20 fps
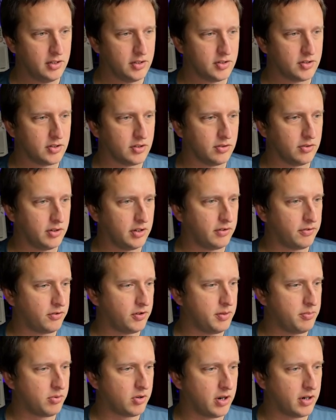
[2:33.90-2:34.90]
So in a
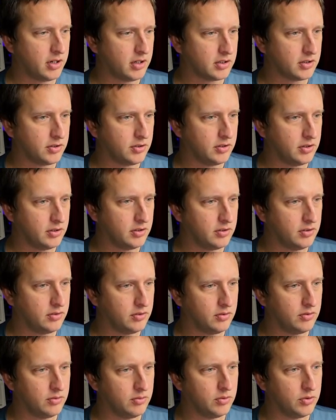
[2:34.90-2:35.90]
free product,
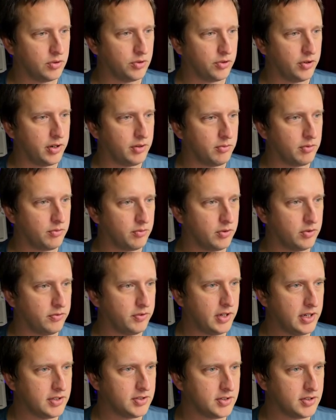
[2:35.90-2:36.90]
we'll create one real
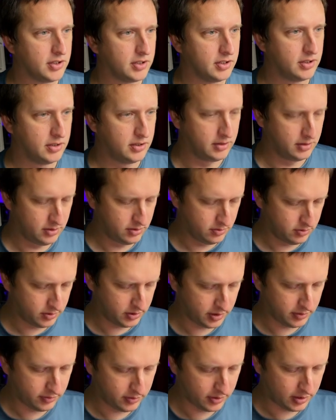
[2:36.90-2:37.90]
fast. We'll
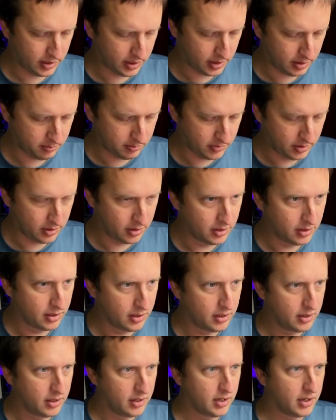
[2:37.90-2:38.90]
give it a name,
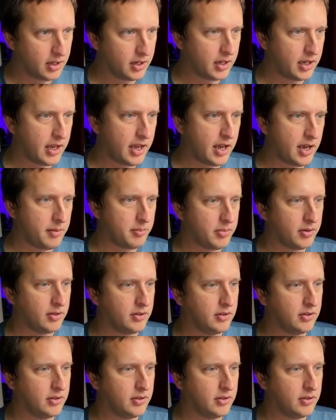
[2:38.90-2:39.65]
cap,